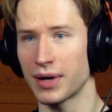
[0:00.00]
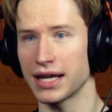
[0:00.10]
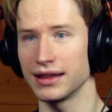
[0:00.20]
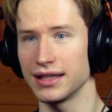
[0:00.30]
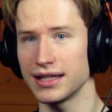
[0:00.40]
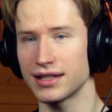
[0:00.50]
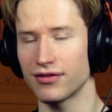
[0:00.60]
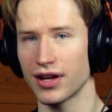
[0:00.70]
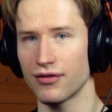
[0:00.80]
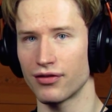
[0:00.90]
my least
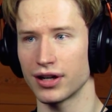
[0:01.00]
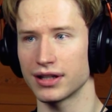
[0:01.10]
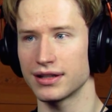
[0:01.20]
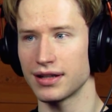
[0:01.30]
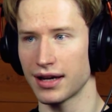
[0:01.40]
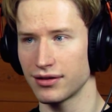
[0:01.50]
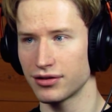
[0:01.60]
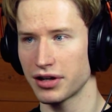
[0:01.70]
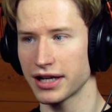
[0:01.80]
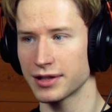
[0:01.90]
favorite title
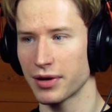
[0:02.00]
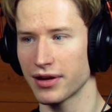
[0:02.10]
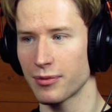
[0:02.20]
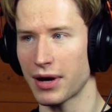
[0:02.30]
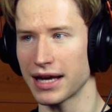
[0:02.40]
tracks by them.